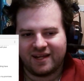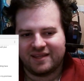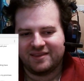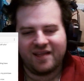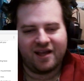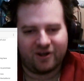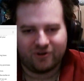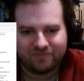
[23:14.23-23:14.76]

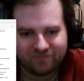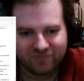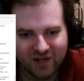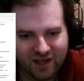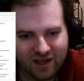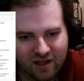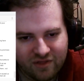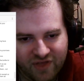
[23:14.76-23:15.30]
No,
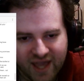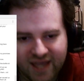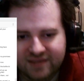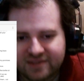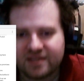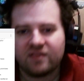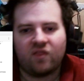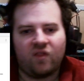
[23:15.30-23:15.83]
they
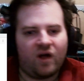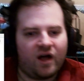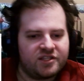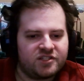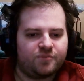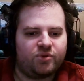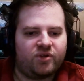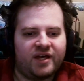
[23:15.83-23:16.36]
did lots
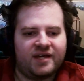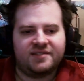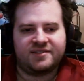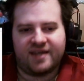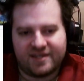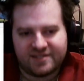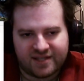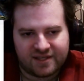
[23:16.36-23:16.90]
of
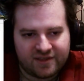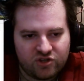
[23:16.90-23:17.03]
playtesting.